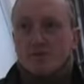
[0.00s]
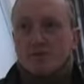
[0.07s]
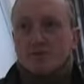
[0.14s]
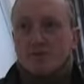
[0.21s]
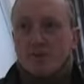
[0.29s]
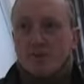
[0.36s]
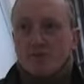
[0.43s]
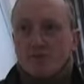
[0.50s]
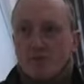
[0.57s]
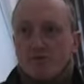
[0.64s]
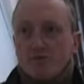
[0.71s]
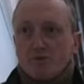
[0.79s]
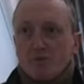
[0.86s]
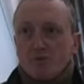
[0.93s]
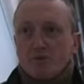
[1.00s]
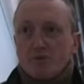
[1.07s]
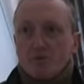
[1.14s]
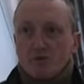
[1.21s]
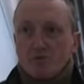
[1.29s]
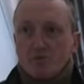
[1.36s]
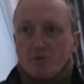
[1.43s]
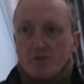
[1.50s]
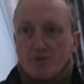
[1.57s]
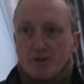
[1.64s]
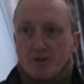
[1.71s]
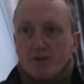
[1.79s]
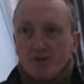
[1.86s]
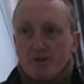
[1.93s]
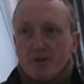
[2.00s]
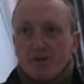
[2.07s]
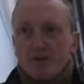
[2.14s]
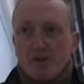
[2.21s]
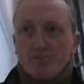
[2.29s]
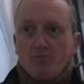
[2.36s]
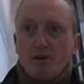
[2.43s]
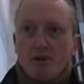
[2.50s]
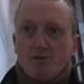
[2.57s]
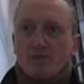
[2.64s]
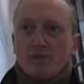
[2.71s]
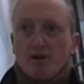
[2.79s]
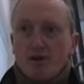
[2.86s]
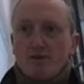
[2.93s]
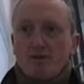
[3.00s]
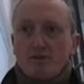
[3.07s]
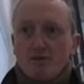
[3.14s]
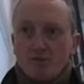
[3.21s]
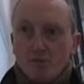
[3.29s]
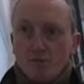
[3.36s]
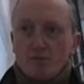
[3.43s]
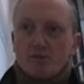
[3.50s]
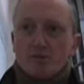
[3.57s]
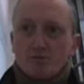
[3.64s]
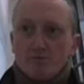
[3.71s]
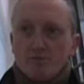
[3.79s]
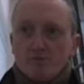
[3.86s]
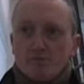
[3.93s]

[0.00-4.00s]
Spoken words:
I was getting rid of all my worldly belongings, and that part of that was